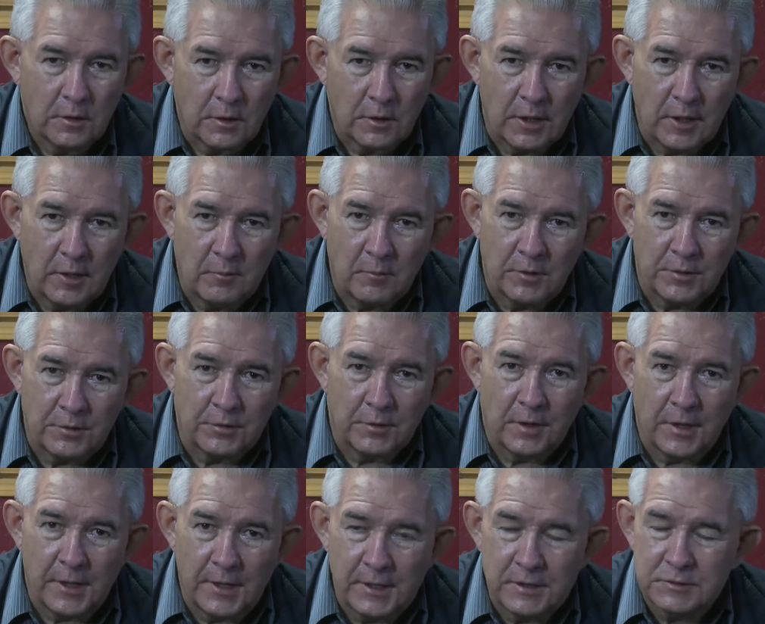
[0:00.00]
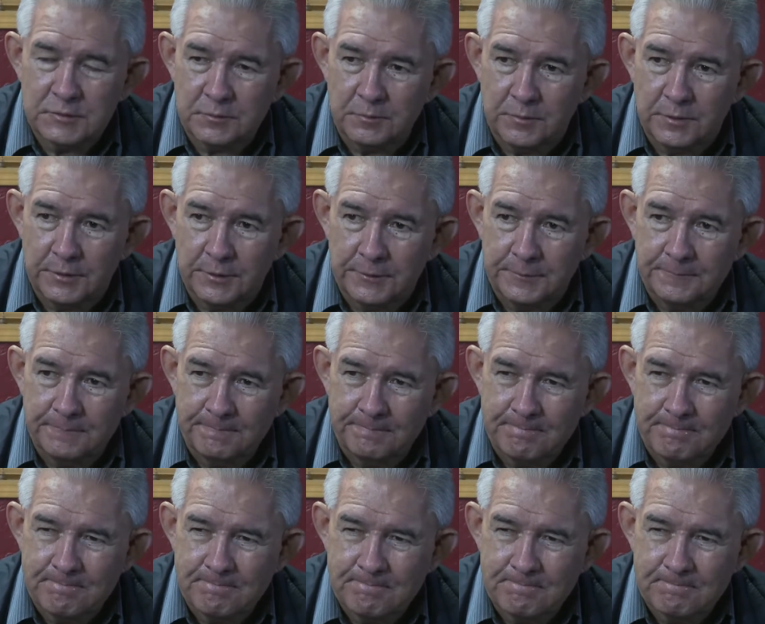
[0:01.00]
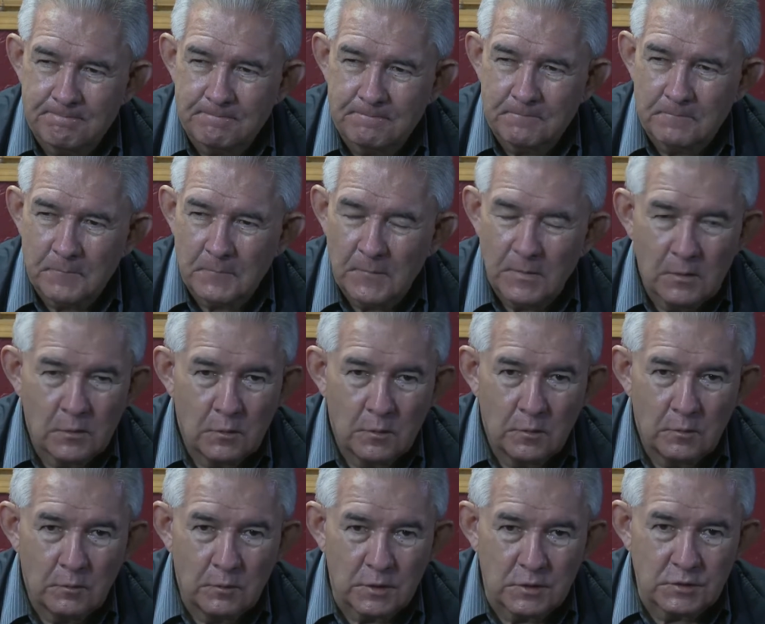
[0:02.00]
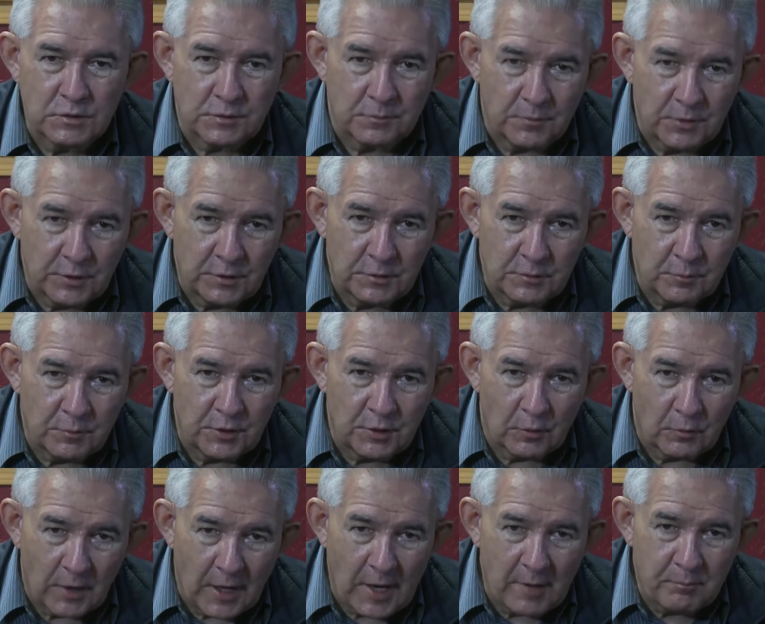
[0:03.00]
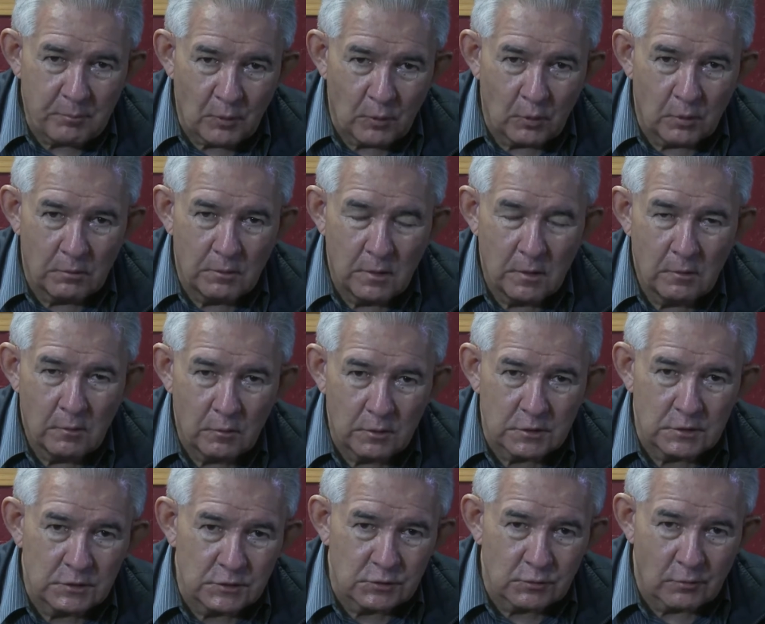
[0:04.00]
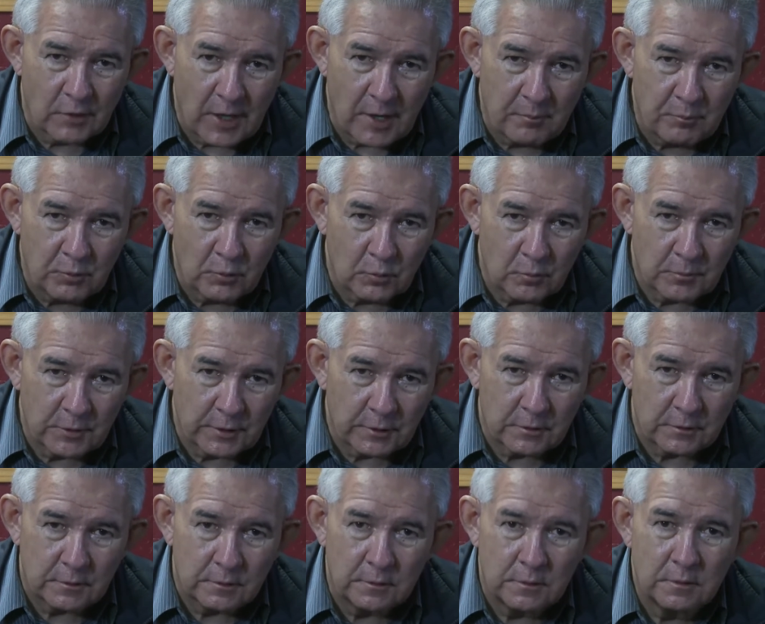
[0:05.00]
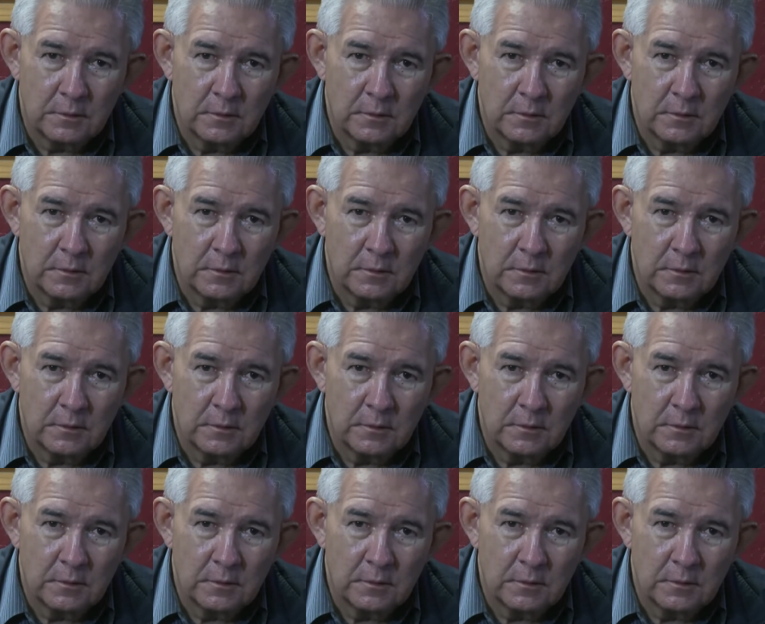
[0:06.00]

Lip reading: grandmother asked me, what does it mean to be Arapaho? What does Arapaho mean?